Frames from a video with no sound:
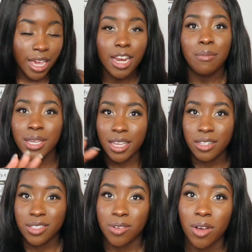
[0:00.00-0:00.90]
And I'm gonna get
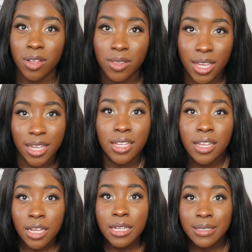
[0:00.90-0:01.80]
into all
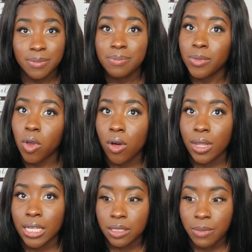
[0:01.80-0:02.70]

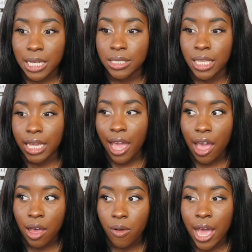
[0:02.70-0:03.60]
that specs,
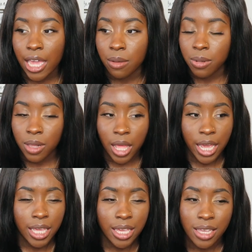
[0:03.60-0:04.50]
how I
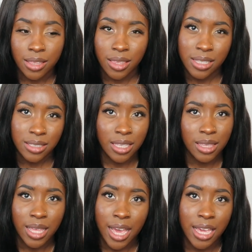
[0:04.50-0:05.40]
apply it and things
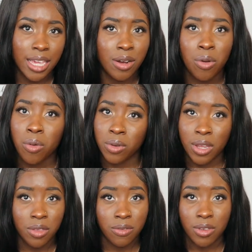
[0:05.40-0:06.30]
like that, in a whole
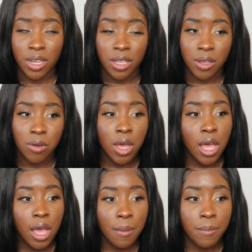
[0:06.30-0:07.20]
nother video,
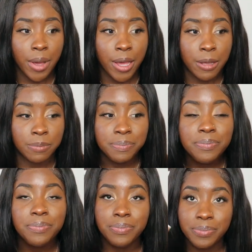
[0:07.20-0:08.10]
but
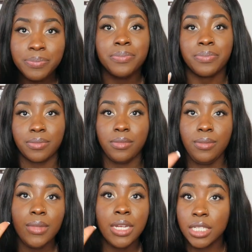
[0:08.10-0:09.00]

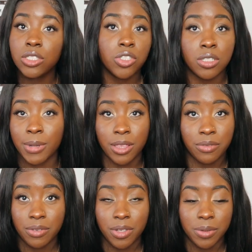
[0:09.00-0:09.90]
this is just about
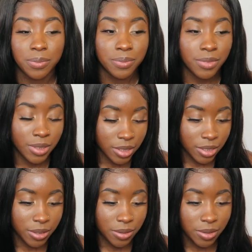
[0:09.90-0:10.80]
the review.
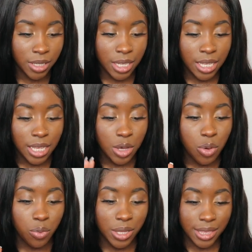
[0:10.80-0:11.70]
So
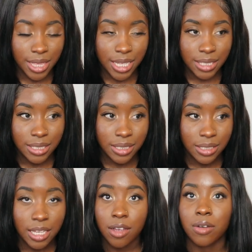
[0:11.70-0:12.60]
with this,
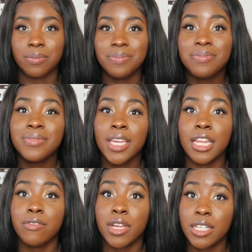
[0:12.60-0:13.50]
and
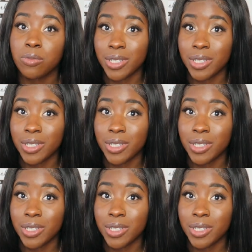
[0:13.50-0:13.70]
if you guys